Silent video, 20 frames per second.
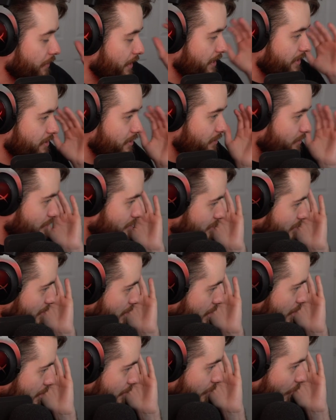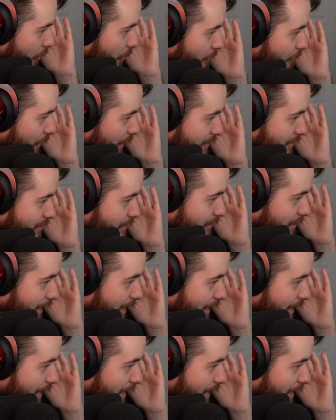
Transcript: That's Final Fantasy.